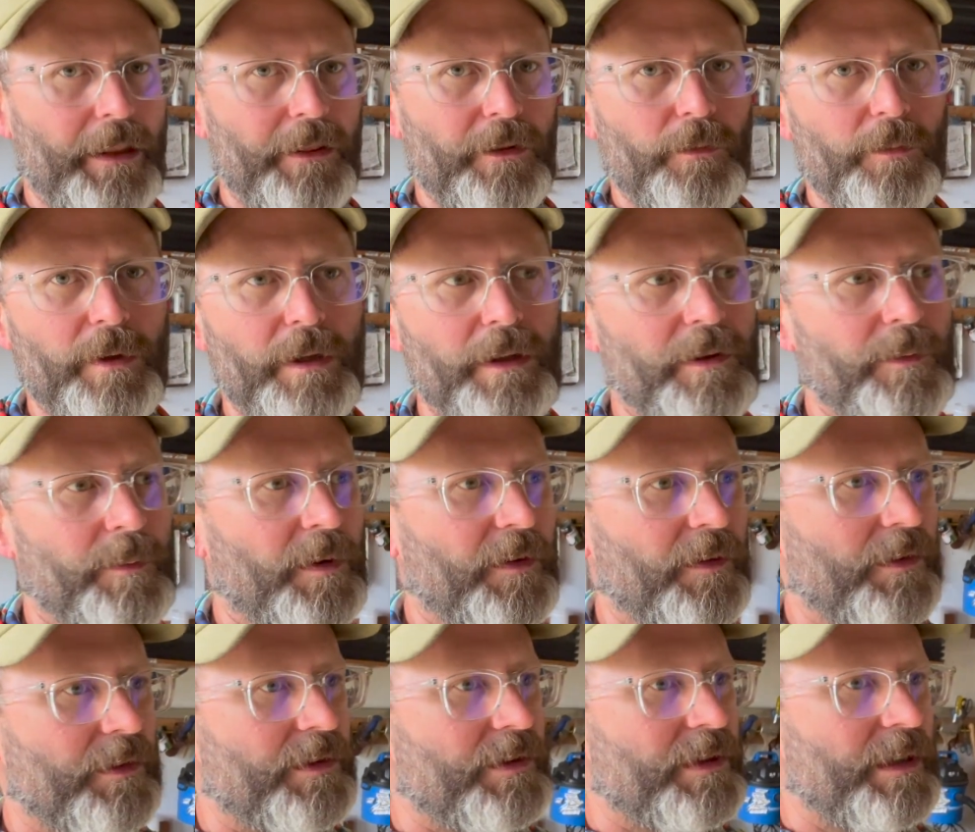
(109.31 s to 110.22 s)
the rhythm of
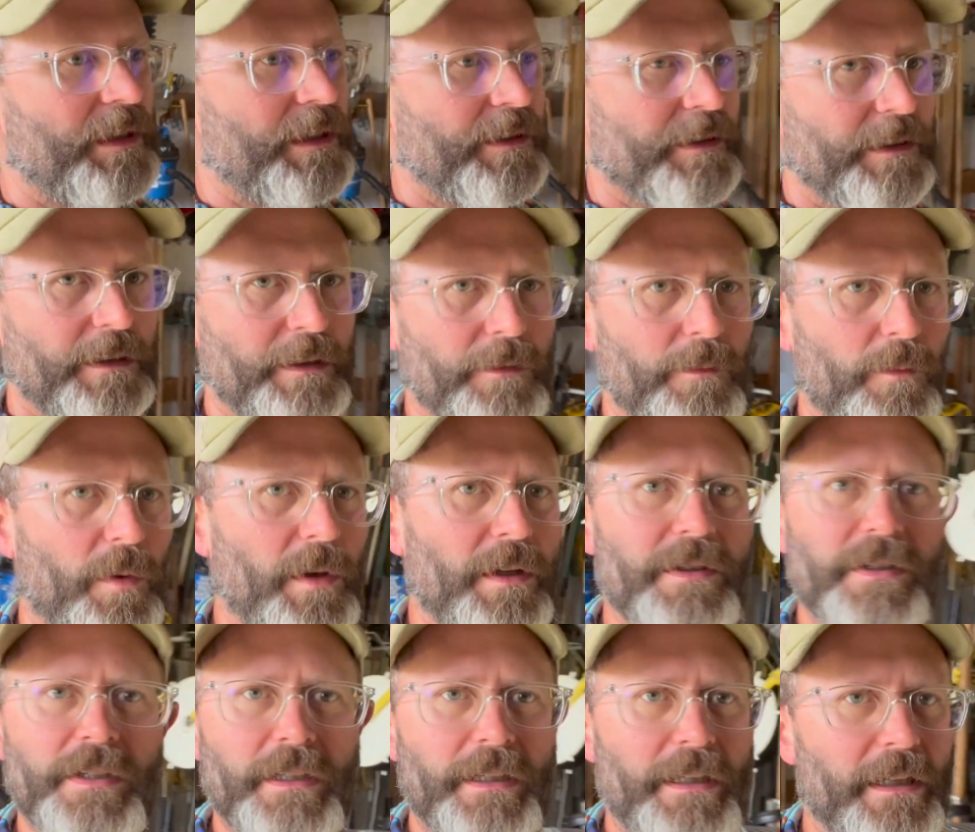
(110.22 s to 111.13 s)
the season,
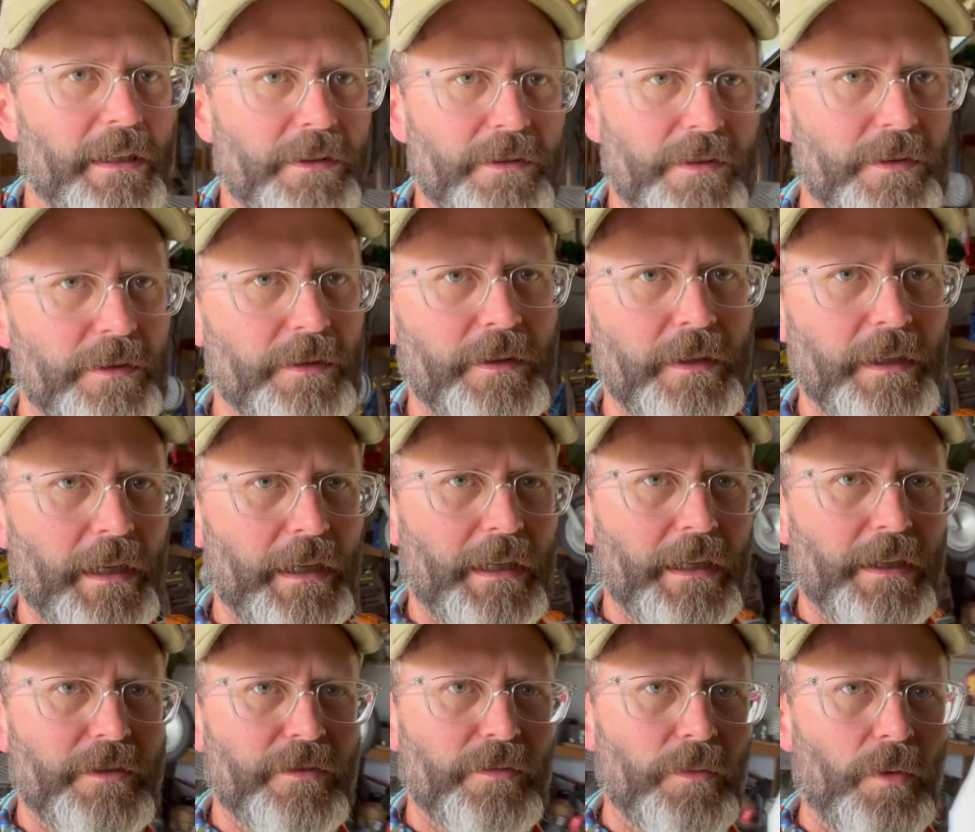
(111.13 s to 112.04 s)
once it gets
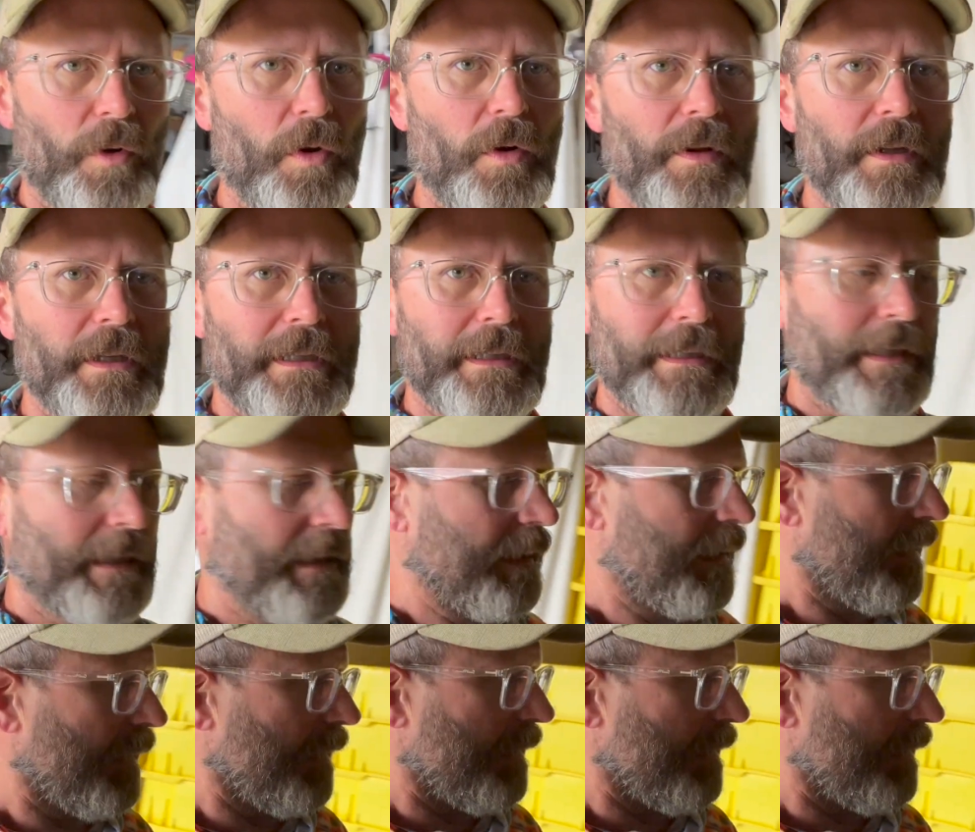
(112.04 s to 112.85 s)
rolling, it